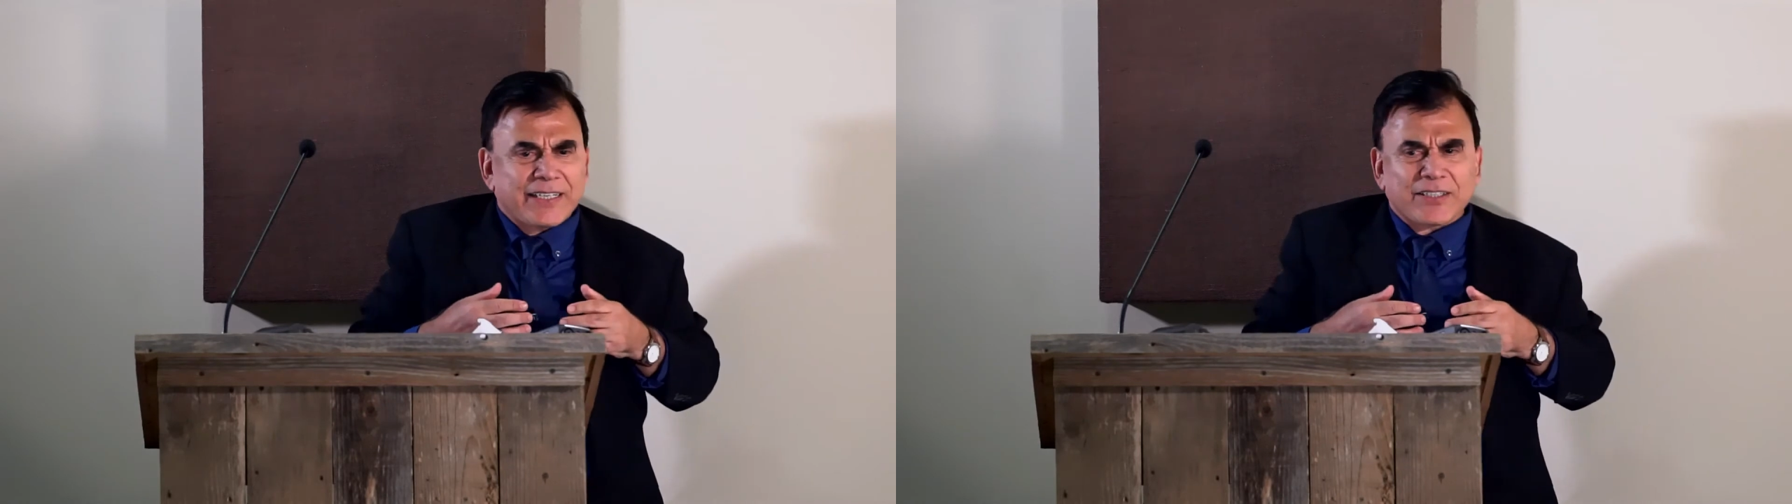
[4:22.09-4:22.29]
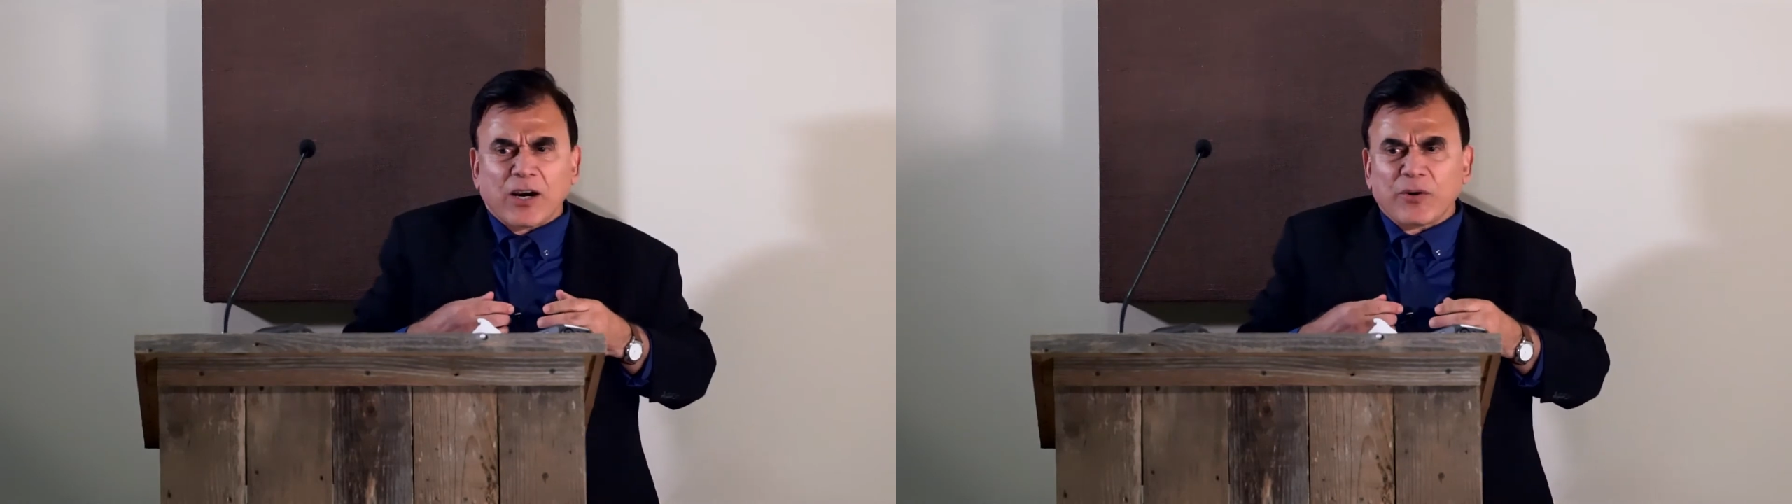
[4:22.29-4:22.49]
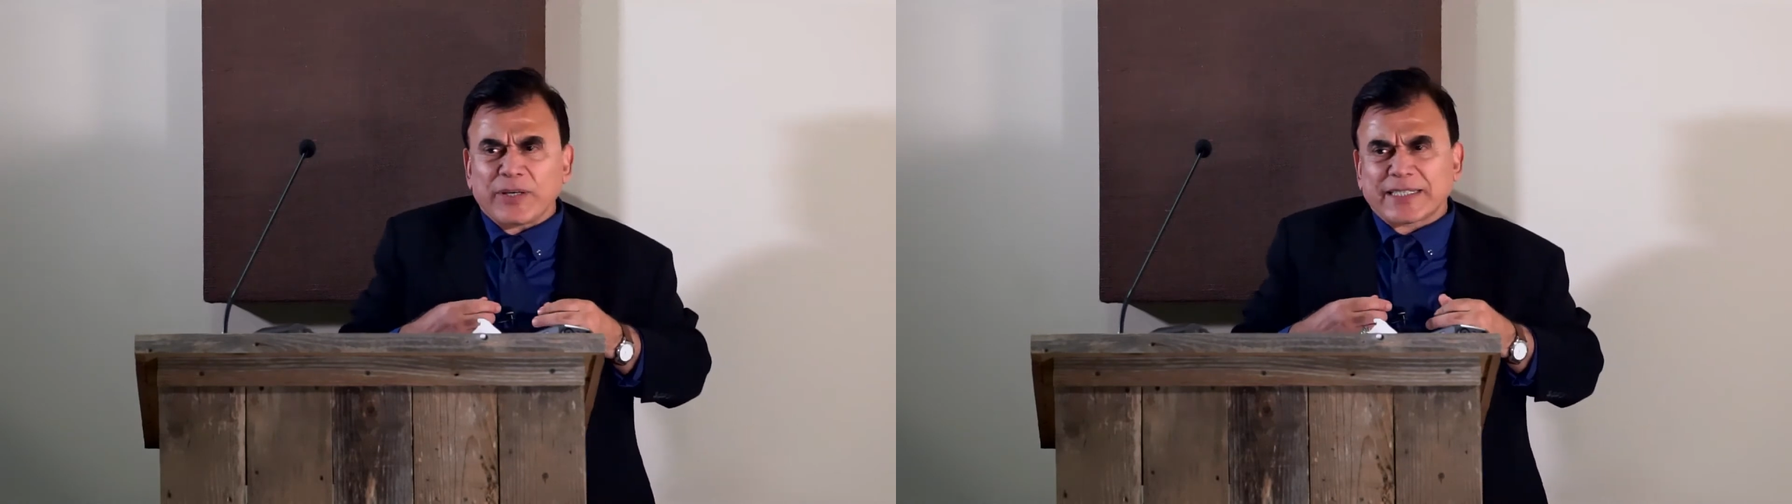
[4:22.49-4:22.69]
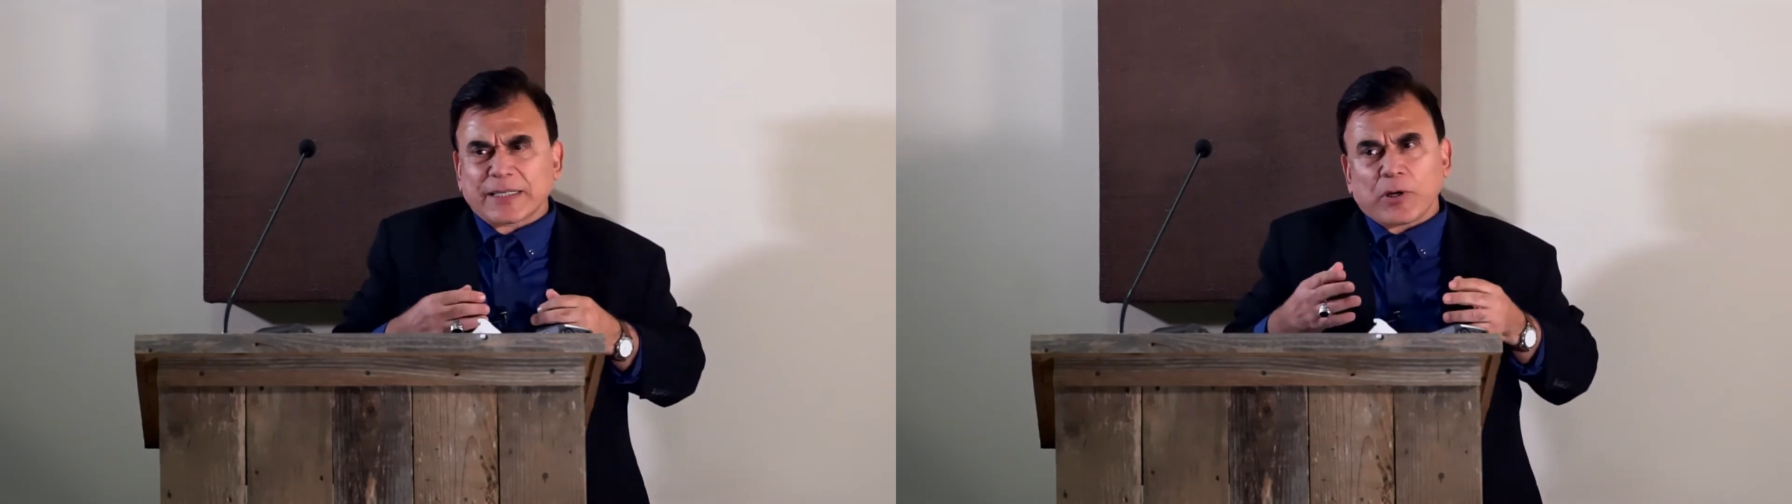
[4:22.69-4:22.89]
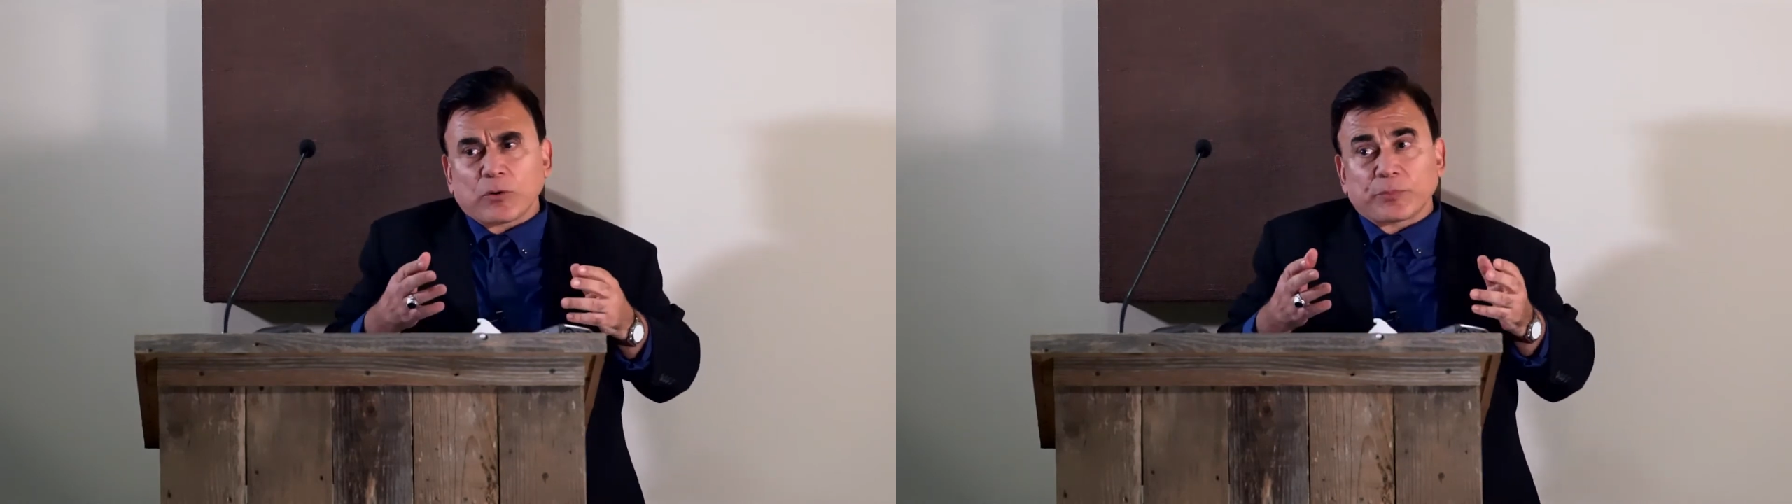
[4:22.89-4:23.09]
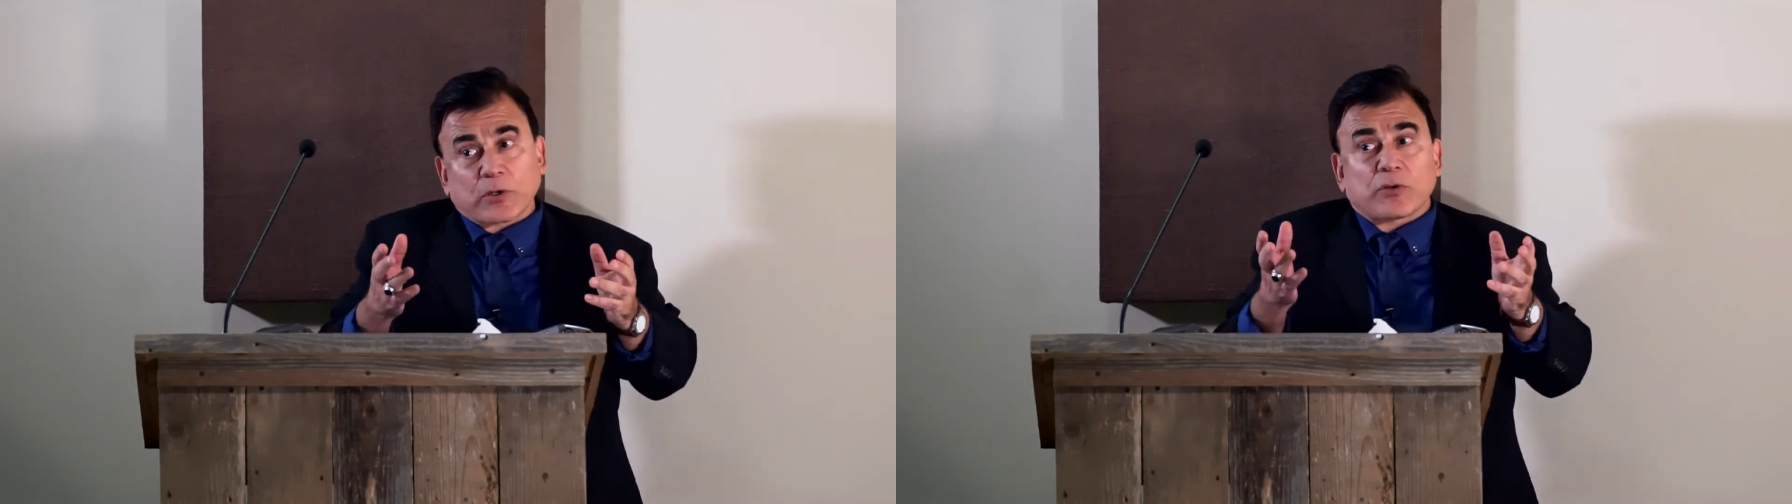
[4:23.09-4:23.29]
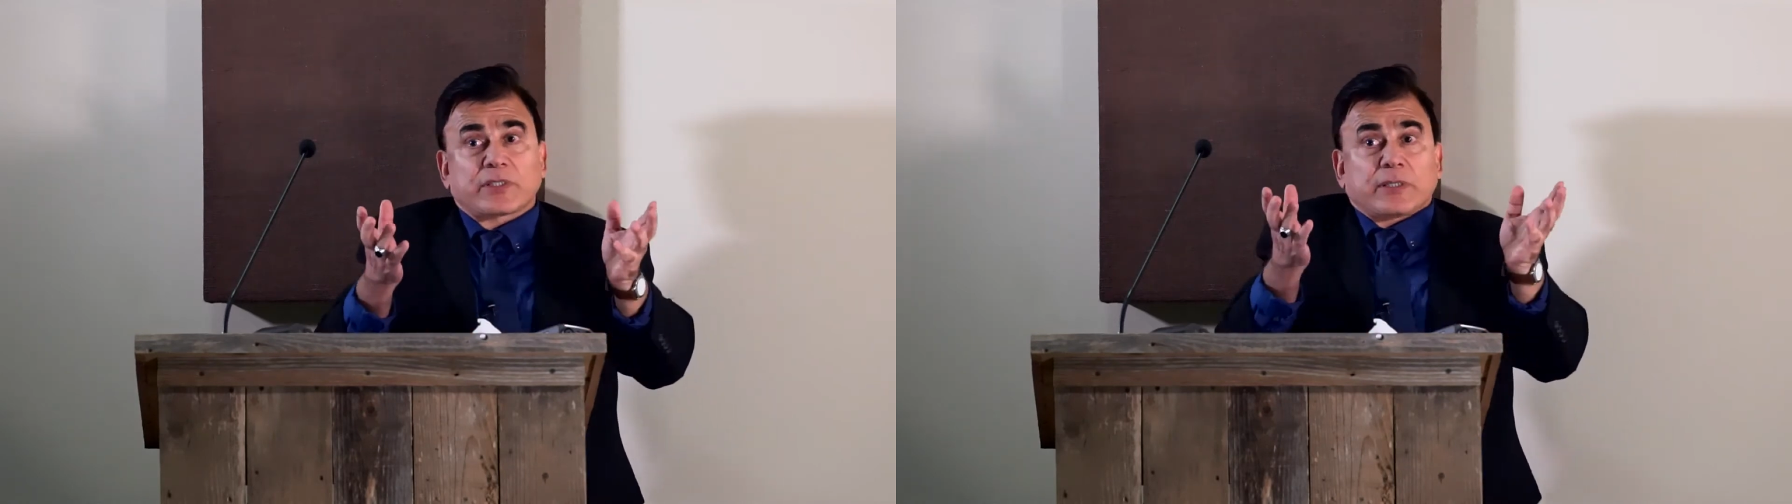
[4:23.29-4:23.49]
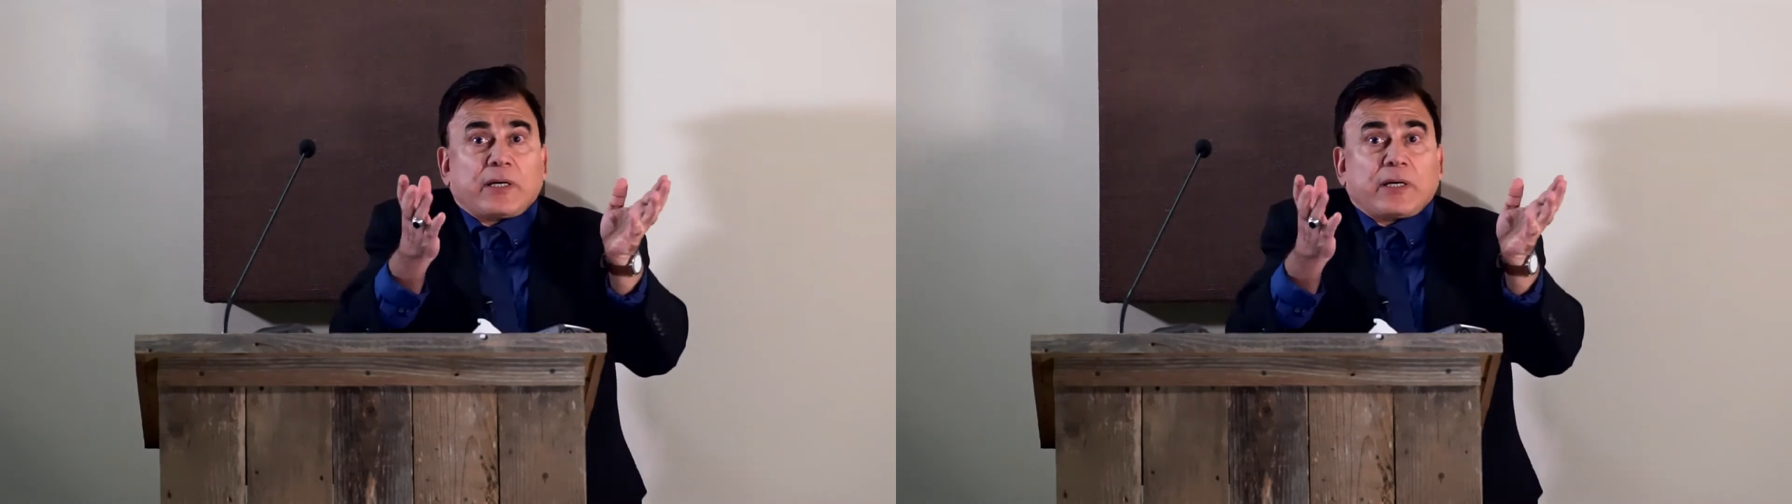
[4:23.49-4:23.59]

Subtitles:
Now it's about, because